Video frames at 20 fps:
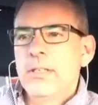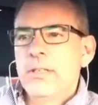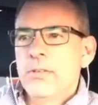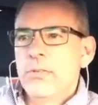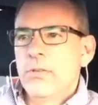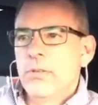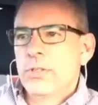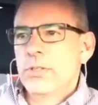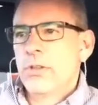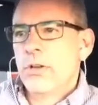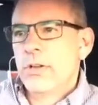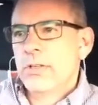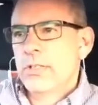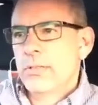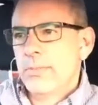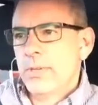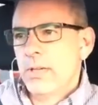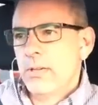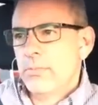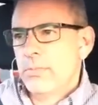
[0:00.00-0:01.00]
or talked
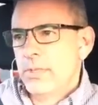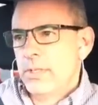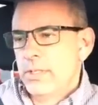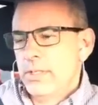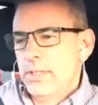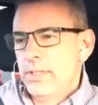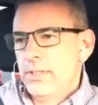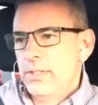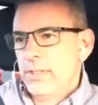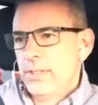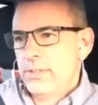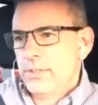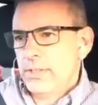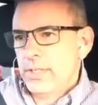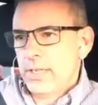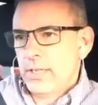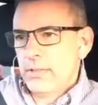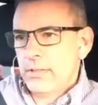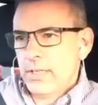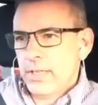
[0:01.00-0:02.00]
about, but it is a
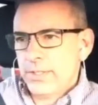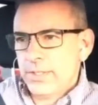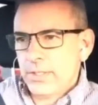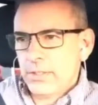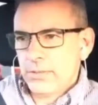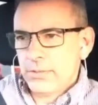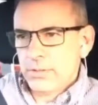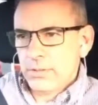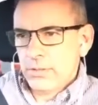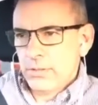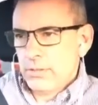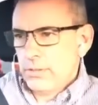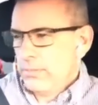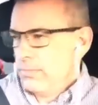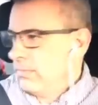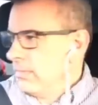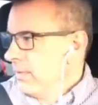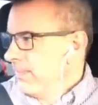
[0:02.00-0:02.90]
psychological term.